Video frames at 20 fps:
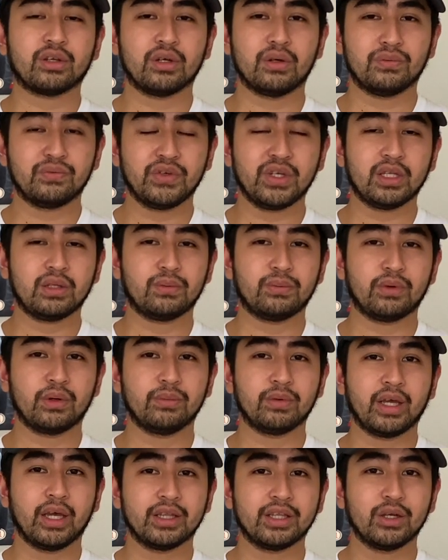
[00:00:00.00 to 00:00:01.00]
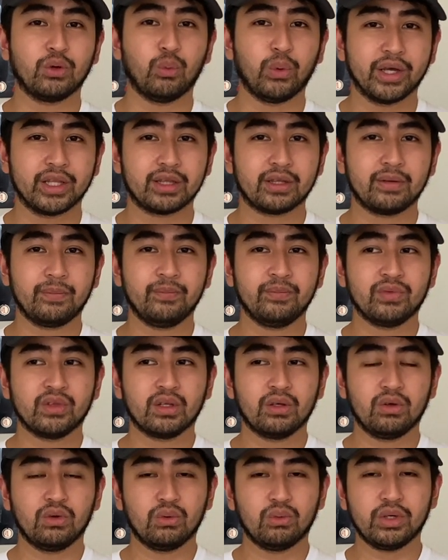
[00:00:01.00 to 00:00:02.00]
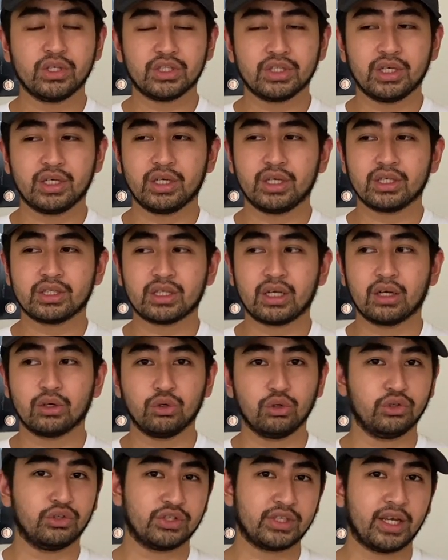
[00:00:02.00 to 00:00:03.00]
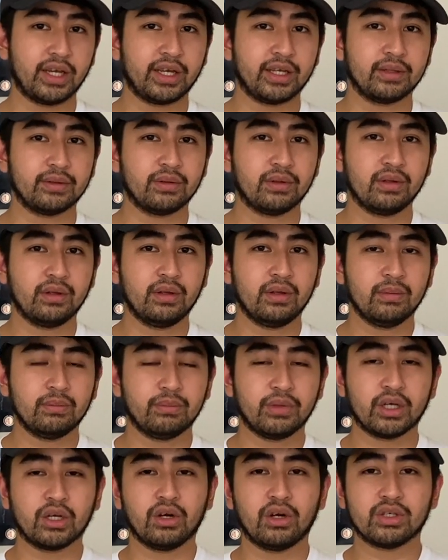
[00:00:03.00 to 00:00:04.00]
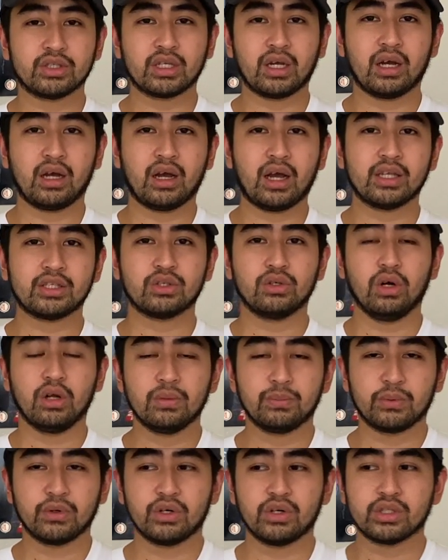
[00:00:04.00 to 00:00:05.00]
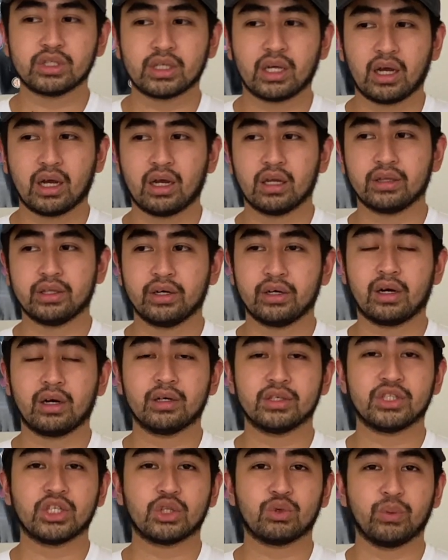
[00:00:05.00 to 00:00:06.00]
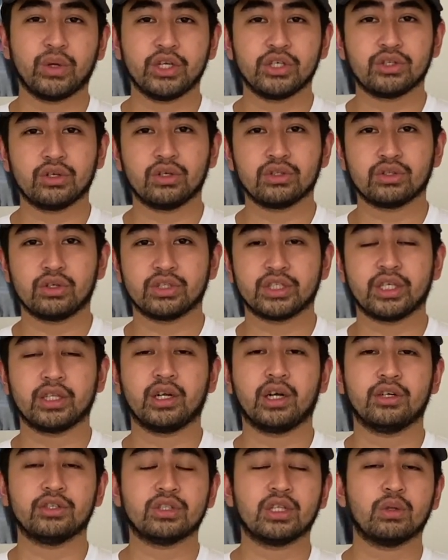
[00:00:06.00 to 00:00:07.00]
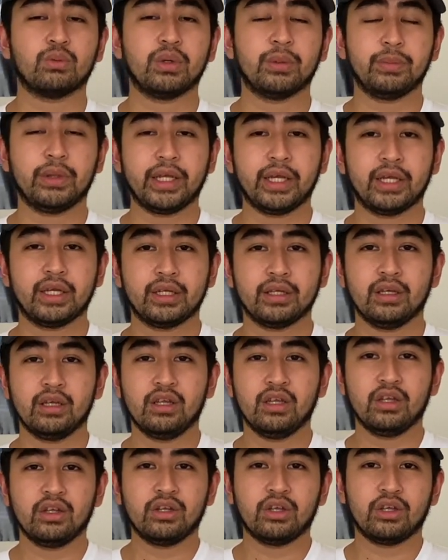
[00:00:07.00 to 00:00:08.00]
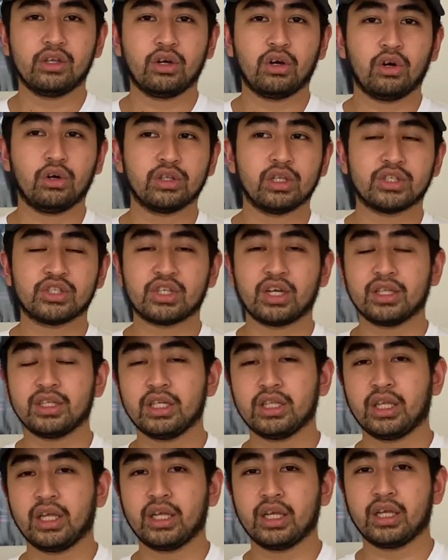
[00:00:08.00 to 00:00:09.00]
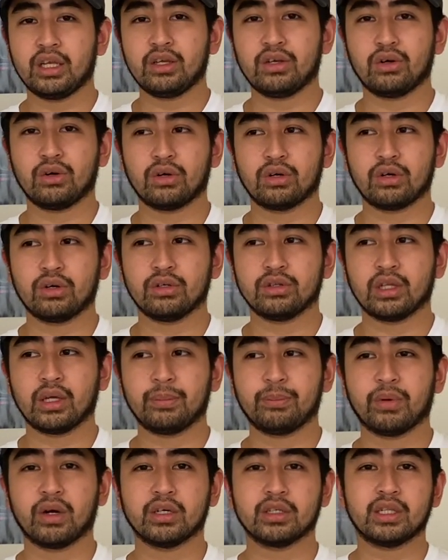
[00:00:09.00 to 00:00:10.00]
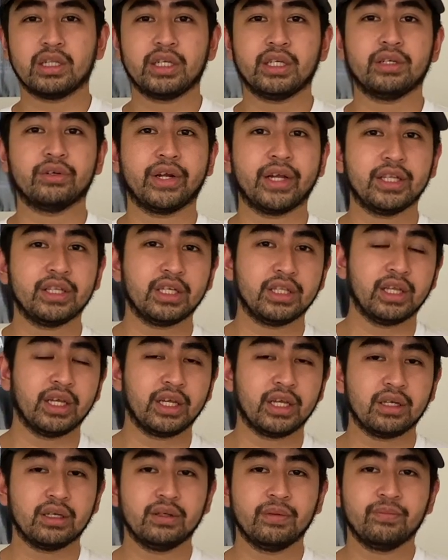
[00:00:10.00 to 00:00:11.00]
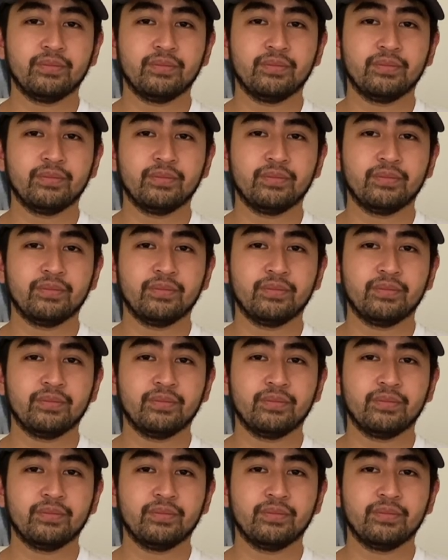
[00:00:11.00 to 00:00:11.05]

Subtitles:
your feet from getting wet, which is a good sign, because as golfers, there are situations or scenarios that we play on a sunny day or on a partly rainy day,